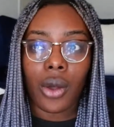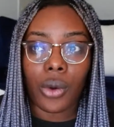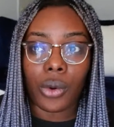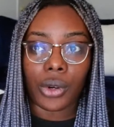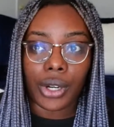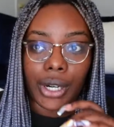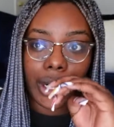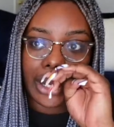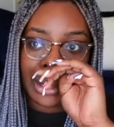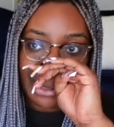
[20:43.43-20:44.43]

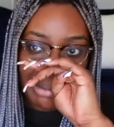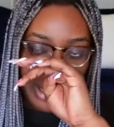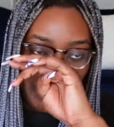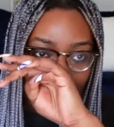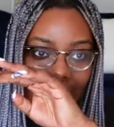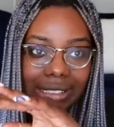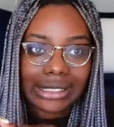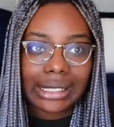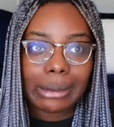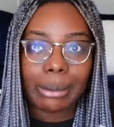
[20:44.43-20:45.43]
Or they become
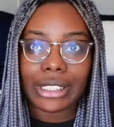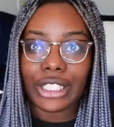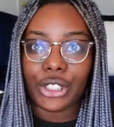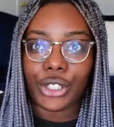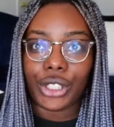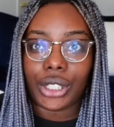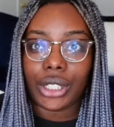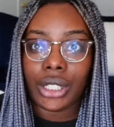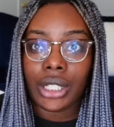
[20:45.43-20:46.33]
distant, but then they're,